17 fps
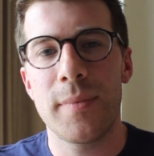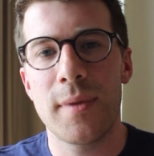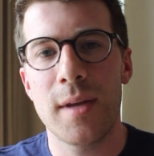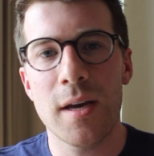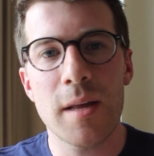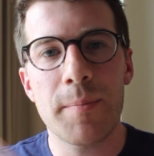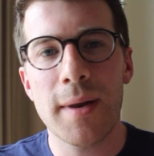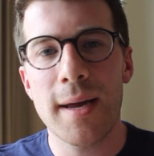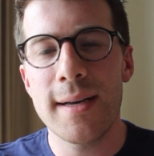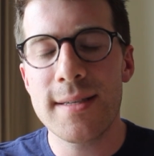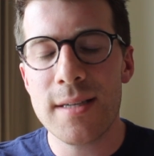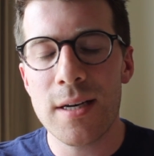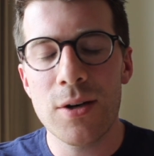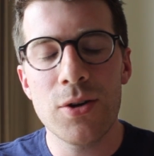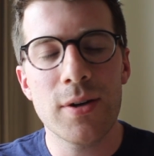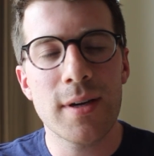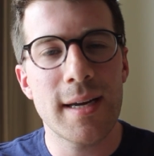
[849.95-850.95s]
The other place to
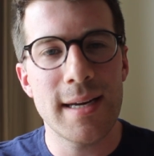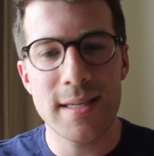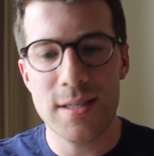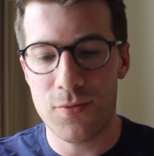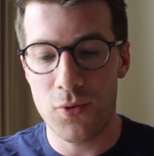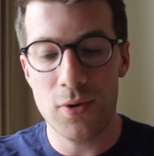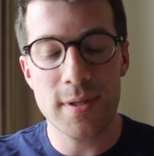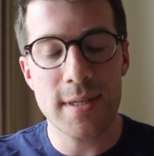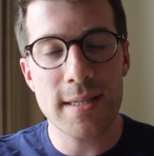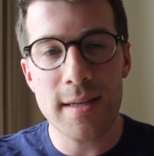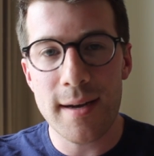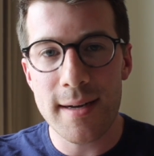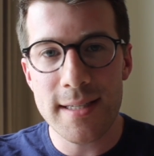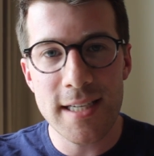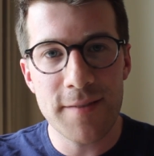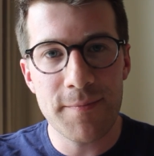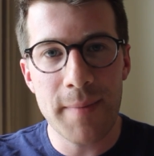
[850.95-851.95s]
look is the Royal
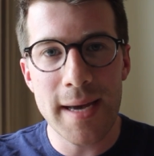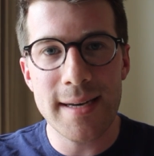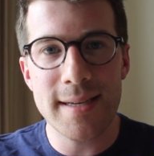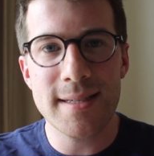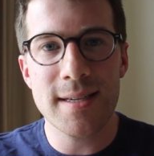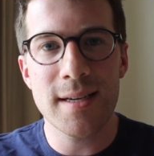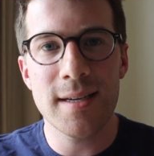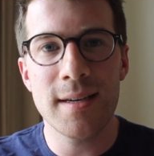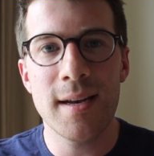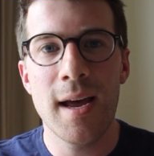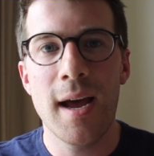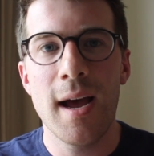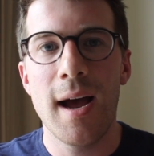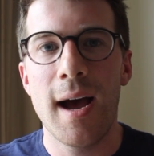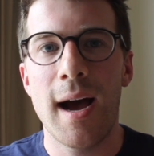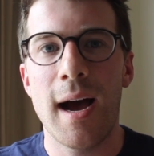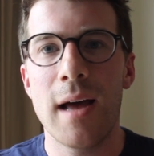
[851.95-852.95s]
Society of Medicine,
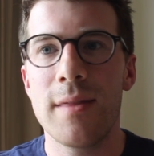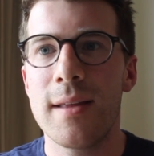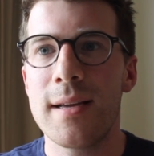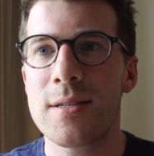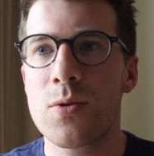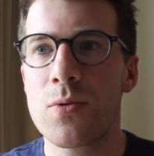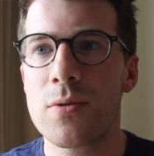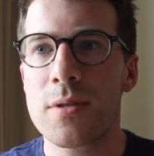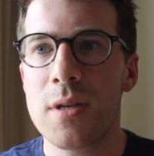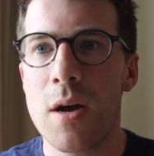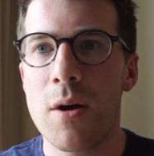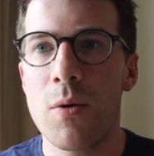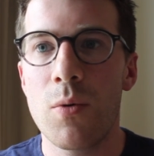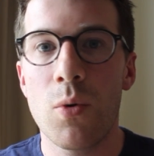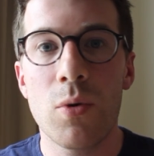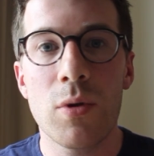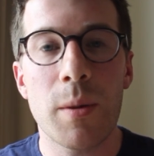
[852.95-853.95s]
and there's
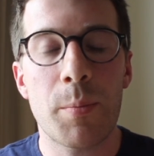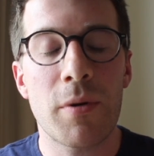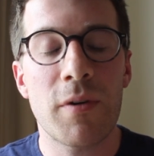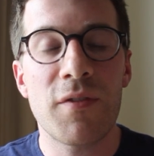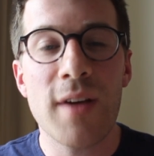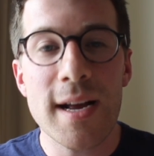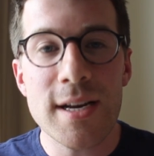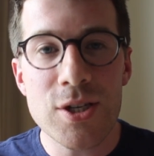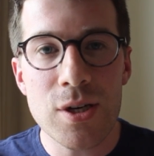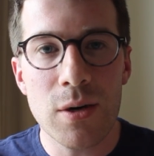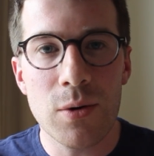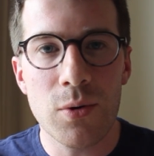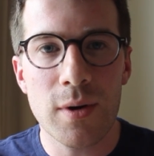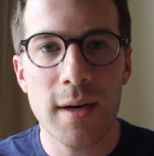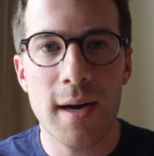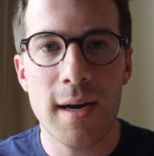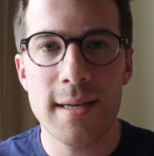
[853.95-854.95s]
also all the professional
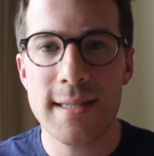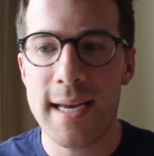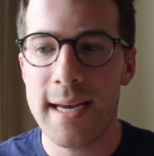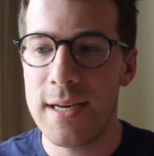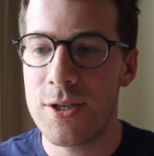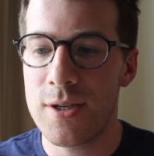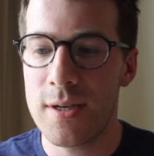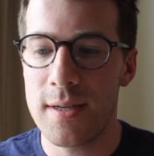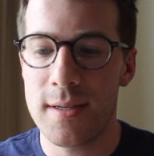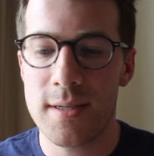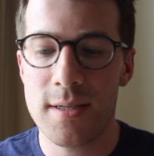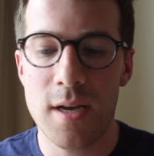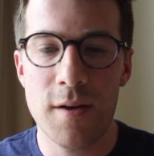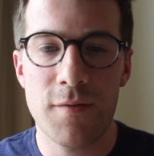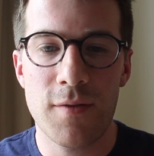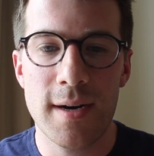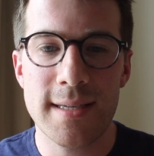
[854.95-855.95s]
organisations.
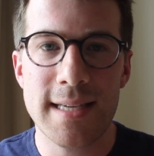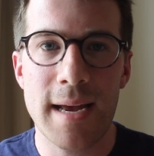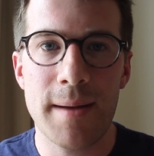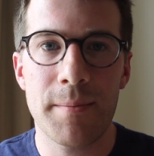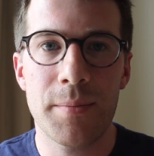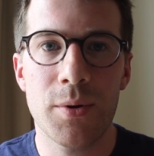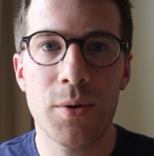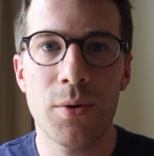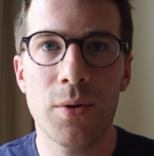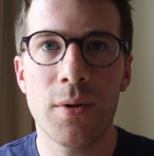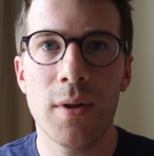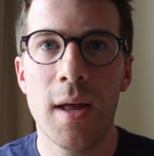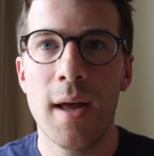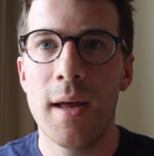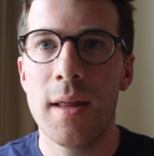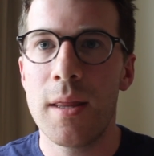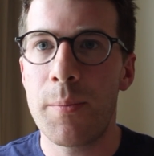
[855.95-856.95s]
So, for example,
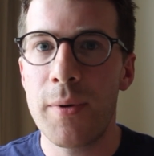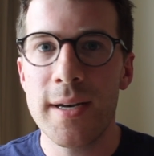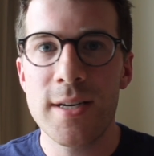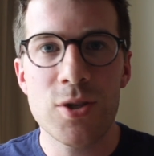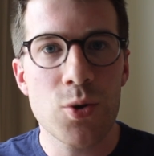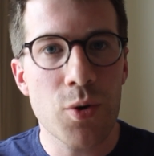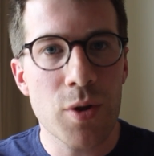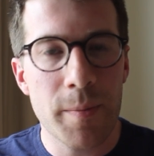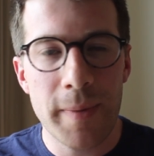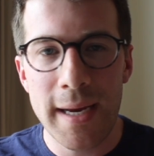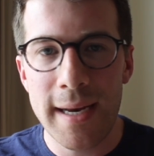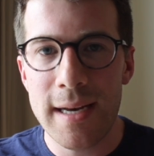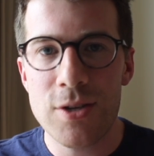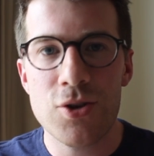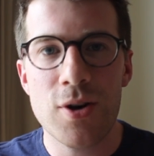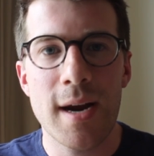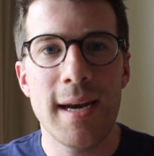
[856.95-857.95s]
the British
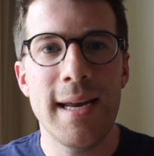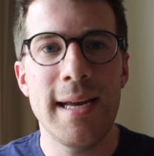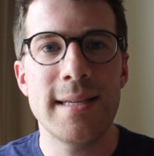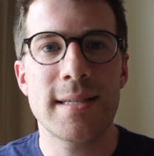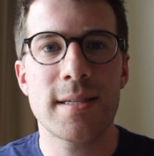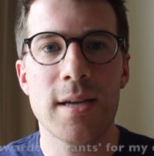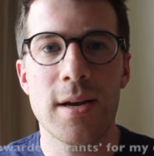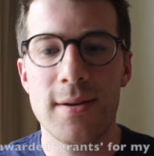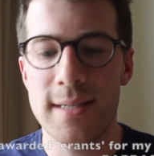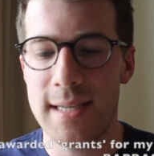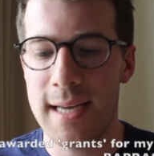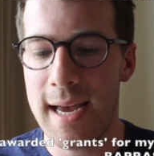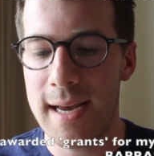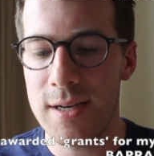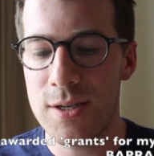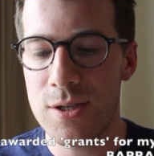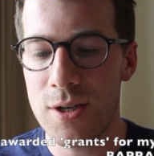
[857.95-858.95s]
Orthopaedic Trainees
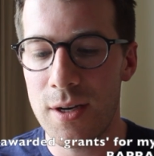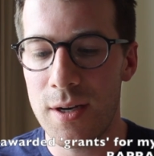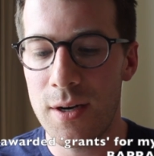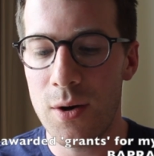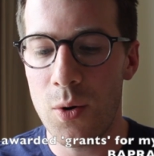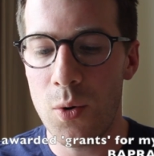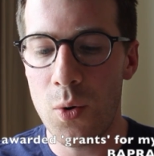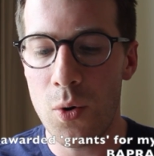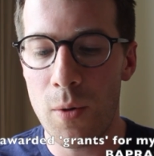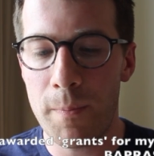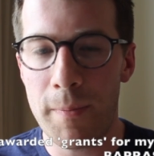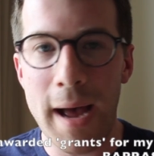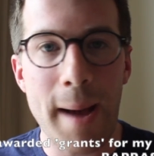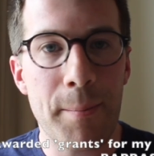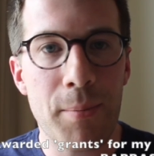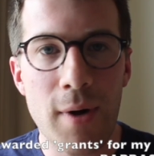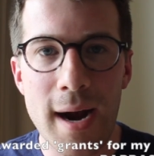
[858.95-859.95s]
Association or
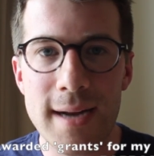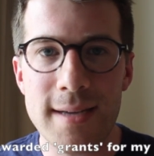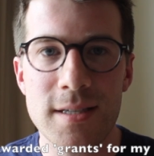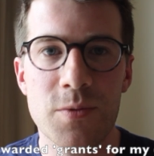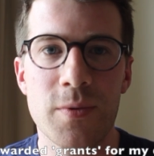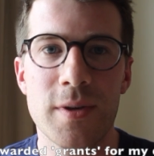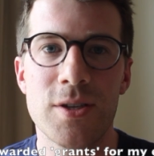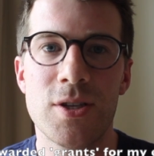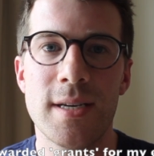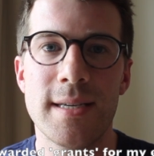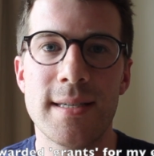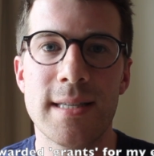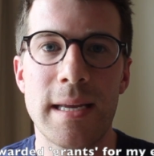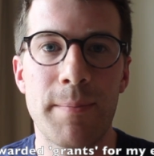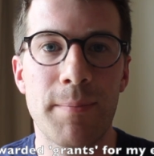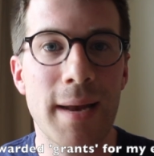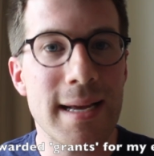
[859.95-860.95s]
BAPRAS, which is
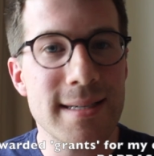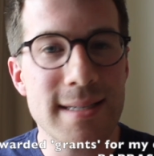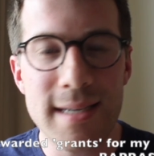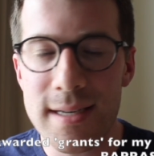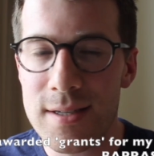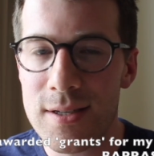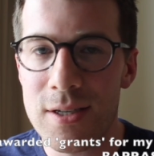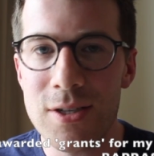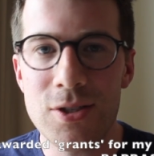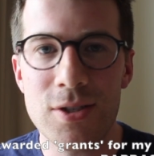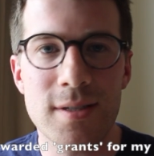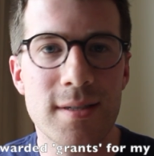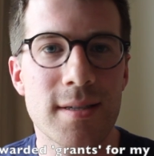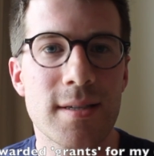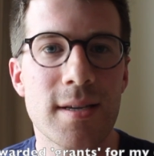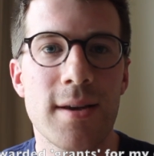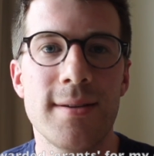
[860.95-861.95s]
the Plastic
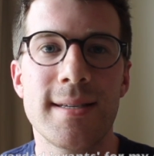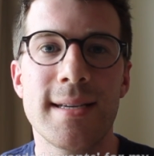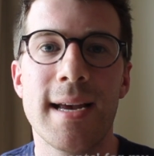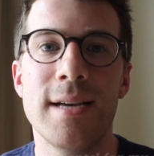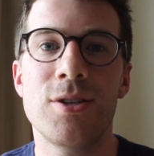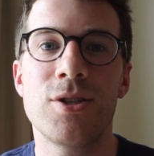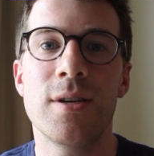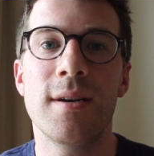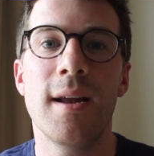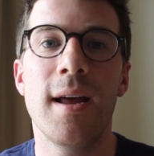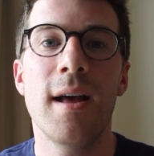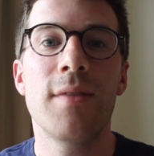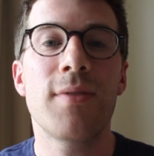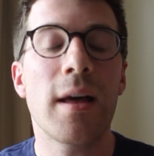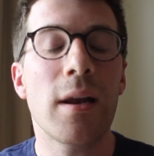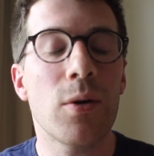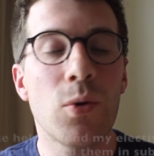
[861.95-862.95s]
Surgeons Association,
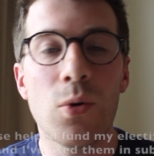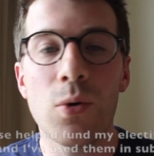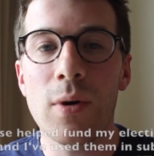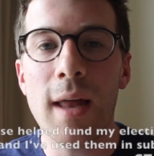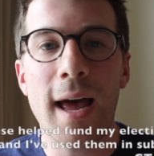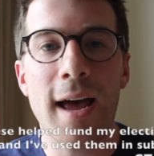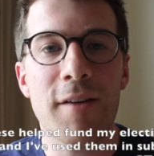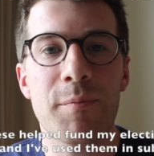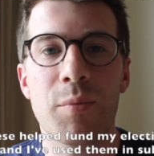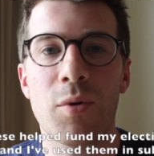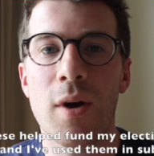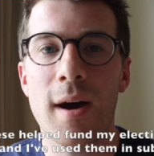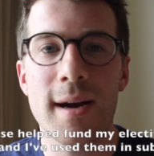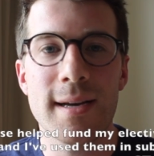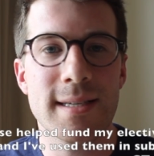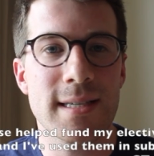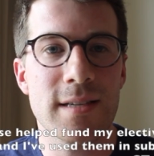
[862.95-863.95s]
they'll all have
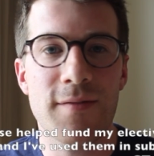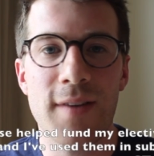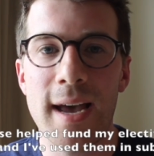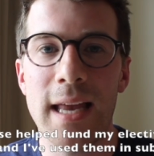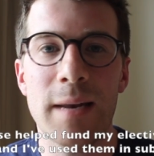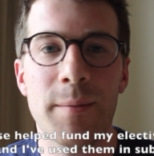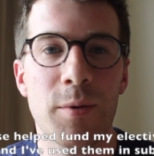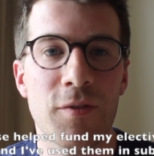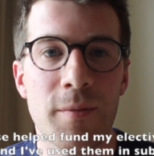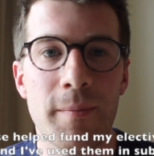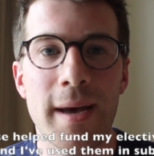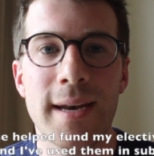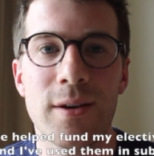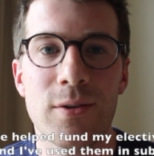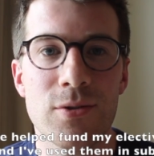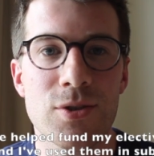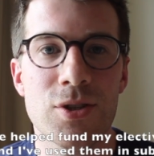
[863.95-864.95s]
prizes available for
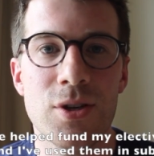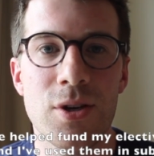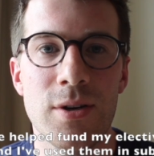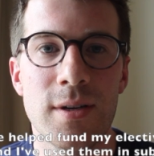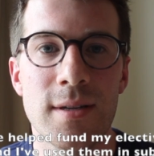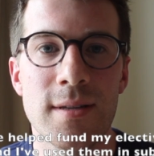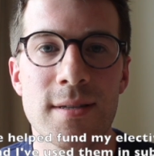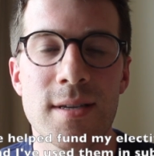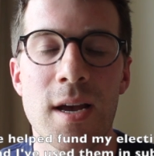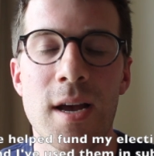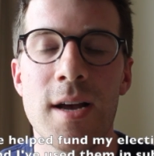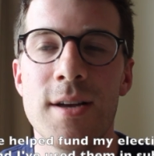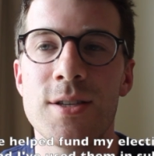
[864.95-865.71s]
medical students.